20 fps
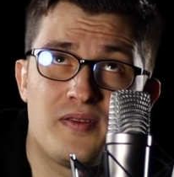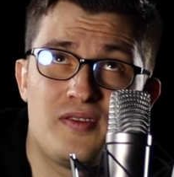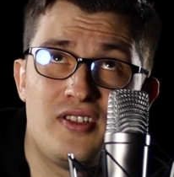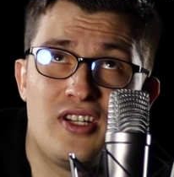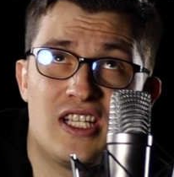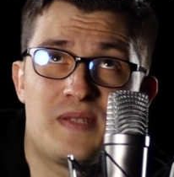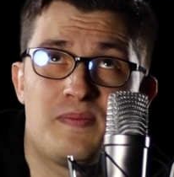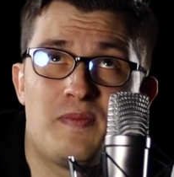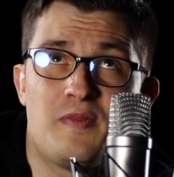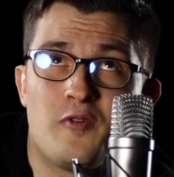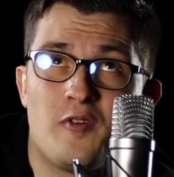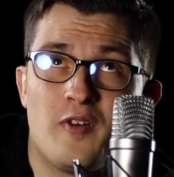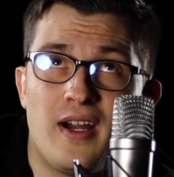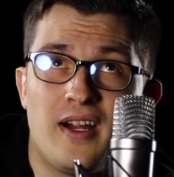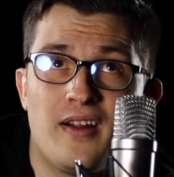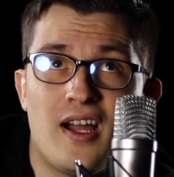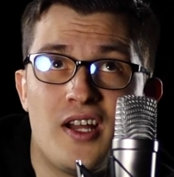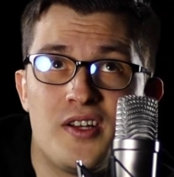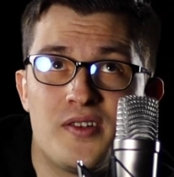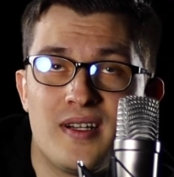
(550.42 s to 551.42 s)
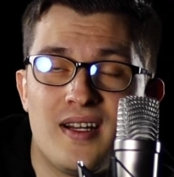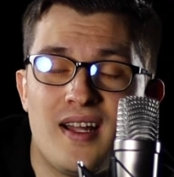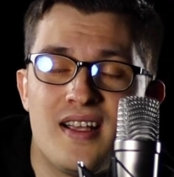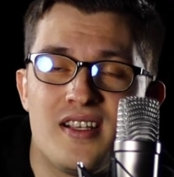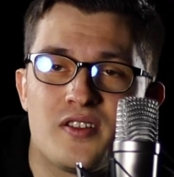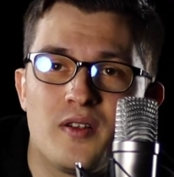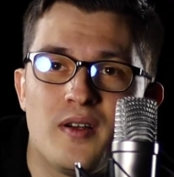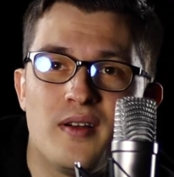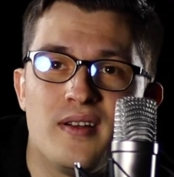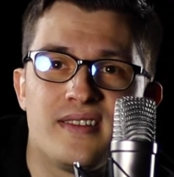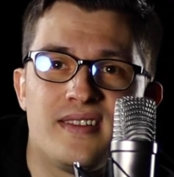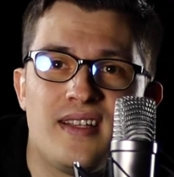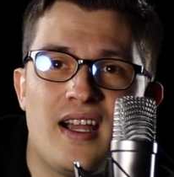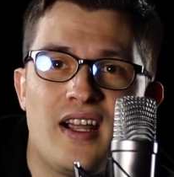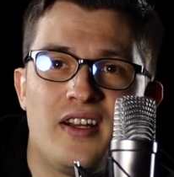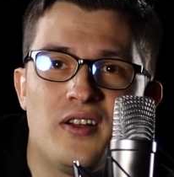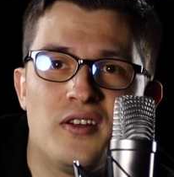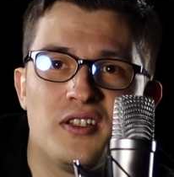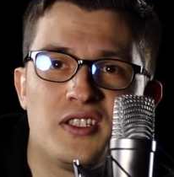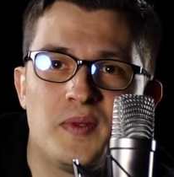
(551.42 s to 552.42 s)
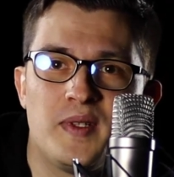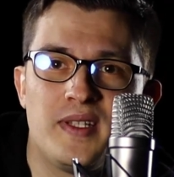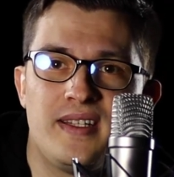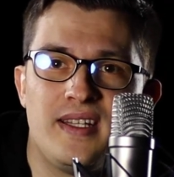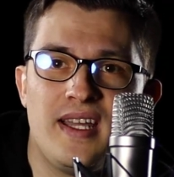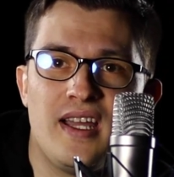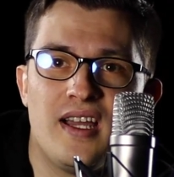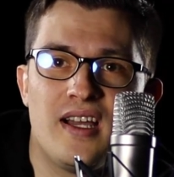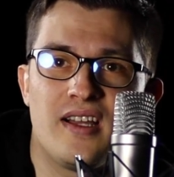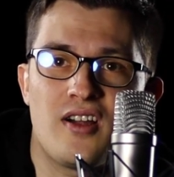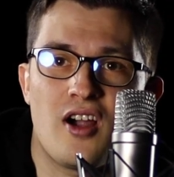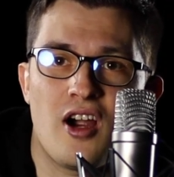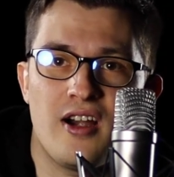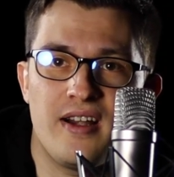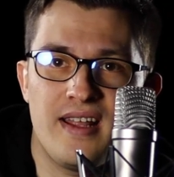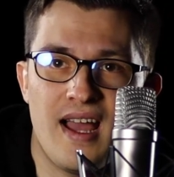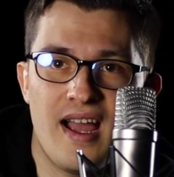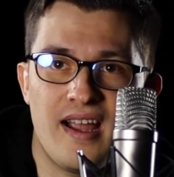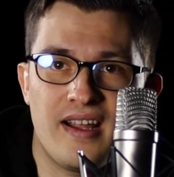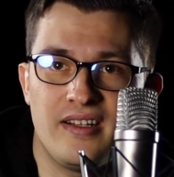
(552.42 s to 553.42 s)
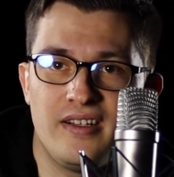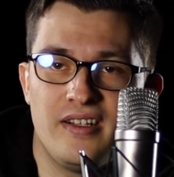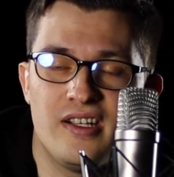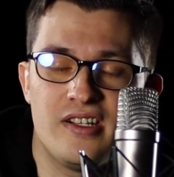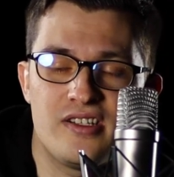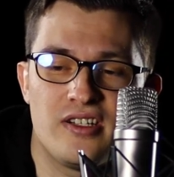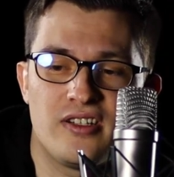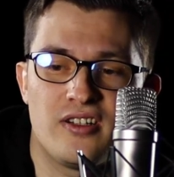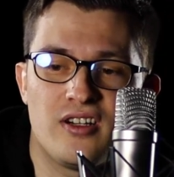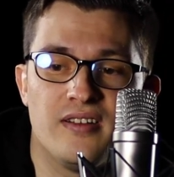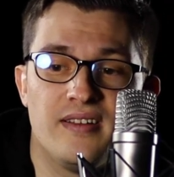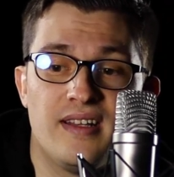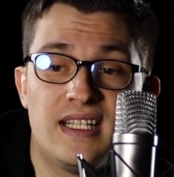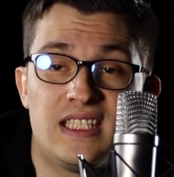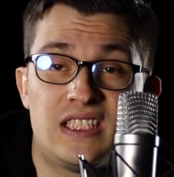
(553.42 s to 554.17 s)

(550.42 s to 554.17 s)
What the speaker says: just before I graduated high school, I was diagnosed with a cardiac condition called